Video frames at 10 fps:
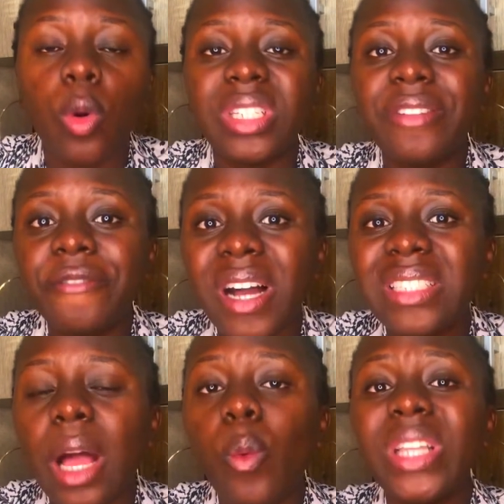was the fact
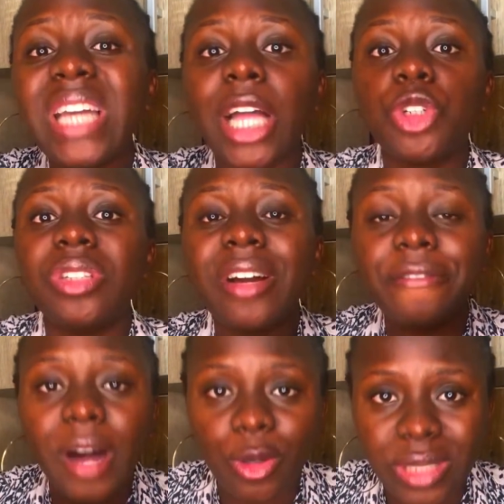that when Katrina
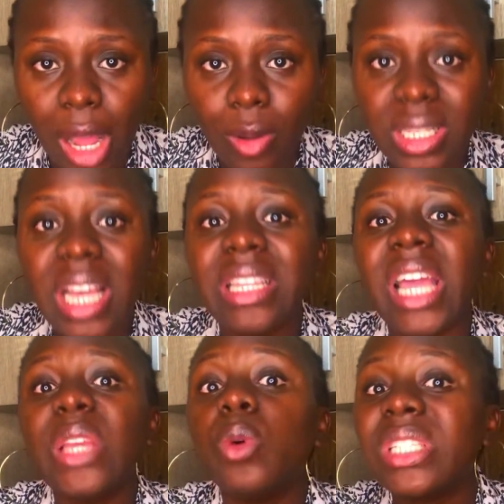found out
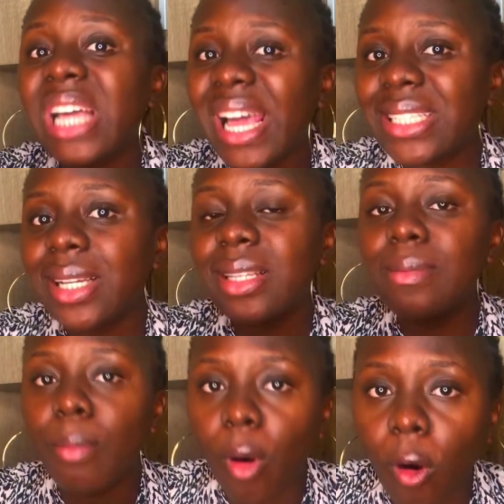that it was Kaisha's
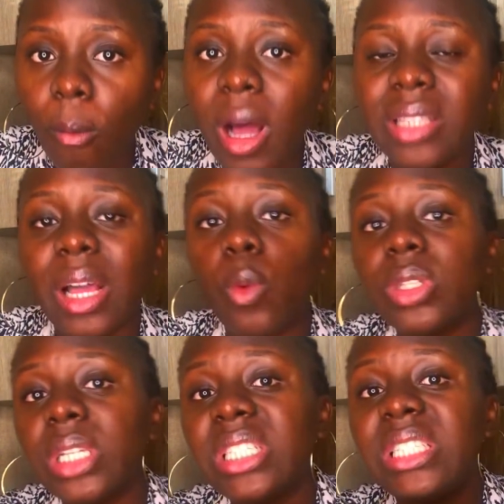mom that
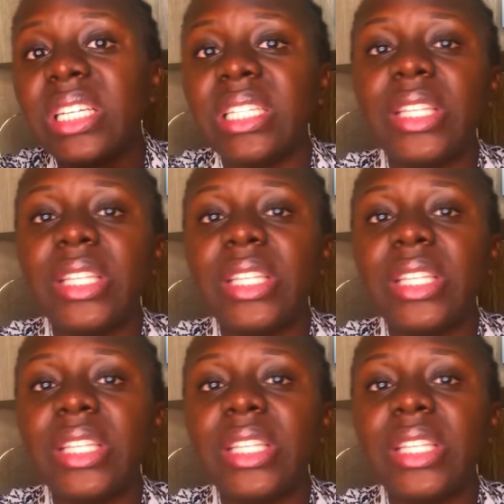wanted to take a